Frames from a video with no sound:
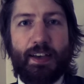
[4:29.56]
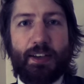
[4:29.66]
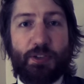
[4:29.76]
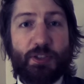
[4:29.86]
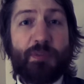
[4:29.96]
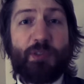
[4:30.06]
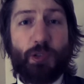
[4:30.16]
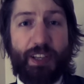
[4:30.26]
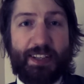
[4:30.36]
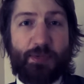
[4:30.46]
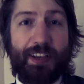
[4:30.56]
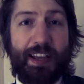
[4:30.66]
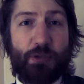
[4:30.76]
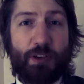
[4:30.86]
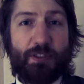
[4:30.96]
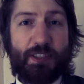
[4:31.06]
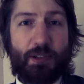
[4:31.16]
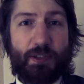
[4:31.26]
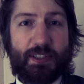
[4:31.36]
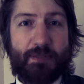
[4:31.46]
And on top of all this, we get great
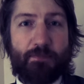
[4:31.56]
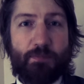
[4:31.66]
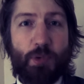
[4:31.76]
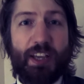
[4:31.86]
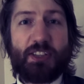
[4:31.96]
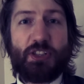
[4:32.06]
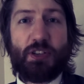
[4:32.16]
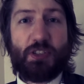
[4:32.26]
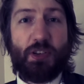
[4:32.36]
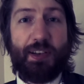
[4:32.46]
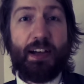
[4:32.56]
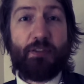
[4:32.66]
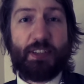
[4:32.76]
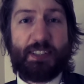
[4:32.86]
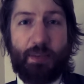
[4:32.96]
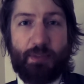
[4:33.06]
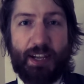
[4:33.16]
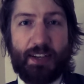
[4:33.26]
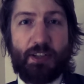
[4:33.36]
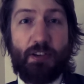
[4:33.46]
results. We get students who love the
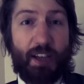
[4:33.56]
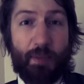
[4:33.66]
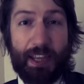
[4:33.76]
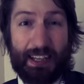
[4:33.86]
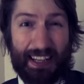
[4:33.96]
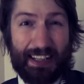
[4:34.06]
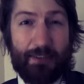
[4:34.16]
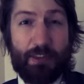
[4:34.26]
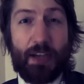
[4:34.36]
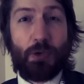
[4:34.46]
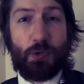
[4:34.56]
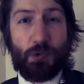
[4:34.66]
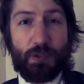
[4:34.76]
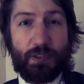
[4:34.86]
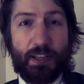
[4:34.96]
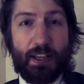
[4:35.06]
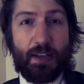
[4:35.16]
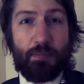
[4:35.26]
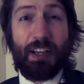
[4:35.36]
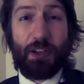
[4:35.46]
subject, who come in and give their all,
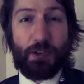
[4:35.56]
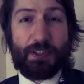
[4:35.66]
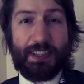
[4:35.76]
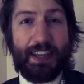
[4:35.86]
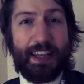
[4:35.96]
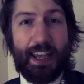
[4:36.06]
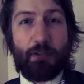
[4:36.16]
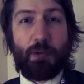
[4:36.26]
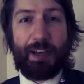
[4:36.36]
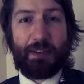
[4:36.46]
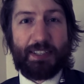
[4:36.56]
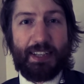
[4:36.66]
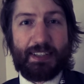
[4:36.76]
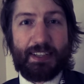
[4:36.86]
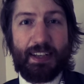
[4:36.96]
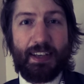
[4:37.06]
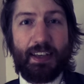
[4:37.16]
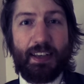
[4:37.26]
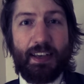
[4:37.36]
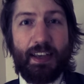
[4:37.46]
because they care about it.
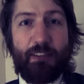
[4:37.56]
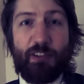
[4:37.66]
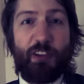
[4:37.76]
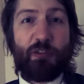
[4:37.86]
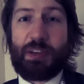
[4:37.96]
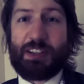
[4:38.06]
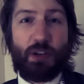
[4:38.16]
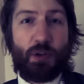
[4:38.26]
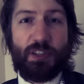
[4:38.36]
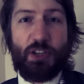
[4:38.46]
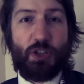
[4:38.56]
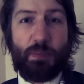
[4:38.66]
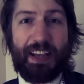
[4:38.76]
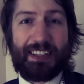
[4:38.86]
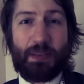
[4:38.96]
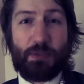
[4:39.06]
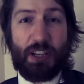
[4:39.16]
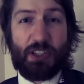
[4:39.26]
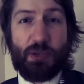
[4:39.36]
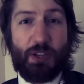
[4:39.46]
If you've ever been told you should pick
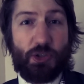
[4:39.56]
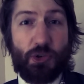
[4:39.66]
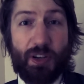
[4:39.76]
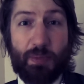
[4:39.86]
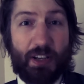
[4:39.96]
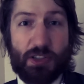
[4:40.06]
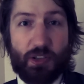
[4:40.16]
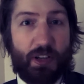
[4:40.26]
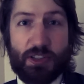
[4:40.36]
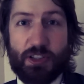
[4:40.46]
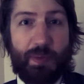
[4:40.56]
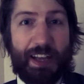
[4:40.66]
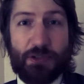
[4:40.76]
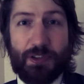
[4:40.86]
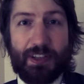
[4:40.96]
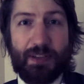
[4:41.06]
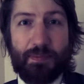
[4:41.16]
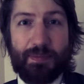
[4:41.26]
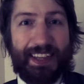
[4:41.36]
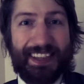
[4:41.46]
subjects you enjoy because you're going to do better at
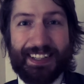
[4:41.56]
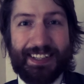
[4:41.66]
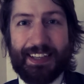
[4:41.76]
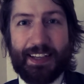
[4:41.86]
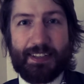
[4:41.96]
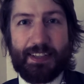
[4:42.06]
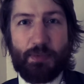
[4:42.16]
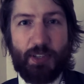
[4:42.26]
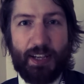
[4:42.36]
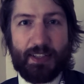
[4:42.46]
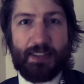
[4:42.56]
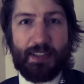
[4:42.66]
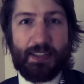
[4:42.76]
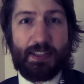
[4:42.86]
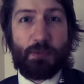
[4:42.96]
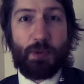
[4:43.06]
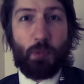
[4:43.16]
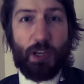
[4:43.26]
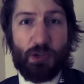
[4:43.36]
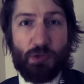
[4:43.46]
them, then this is that subject. This is the one
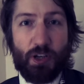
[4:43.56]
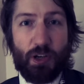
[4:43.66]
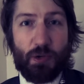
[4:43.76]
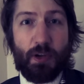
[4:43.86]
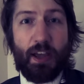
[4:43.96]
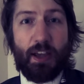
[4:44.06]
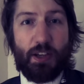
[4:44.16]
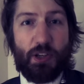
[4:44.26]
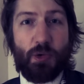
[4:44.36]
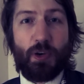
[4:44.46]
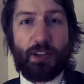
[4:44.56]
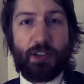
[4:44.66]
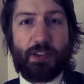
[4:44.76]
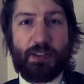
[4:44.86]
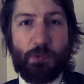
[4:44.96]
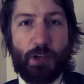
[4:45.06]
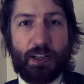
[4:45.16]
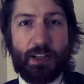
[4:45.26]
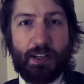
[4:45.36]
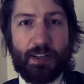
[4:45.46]
where you know you are going to
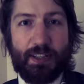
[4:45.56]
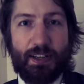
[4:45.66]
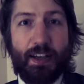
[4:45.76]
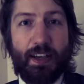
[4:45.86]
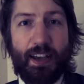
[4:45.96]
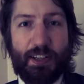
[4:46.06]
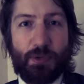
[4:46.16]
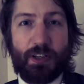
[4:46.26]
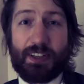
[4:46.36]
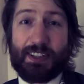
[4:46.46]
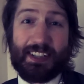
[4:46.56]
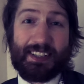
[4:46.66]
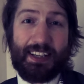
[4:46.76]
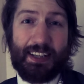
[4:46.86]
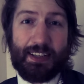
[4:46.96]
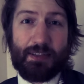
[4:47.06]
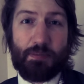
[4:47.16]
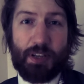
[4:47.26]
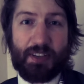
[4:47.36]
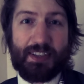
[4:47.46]
work harder and you are going to succeed
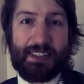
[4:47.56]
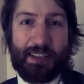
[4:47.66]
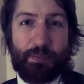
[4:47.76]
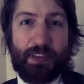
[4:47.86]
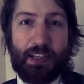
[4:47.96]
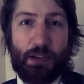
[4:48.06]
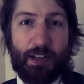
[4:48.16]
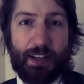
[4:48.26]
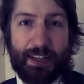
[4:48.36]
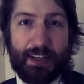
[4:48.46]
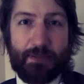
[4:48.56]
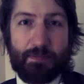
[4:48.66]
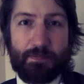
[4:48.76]
because it's something you like.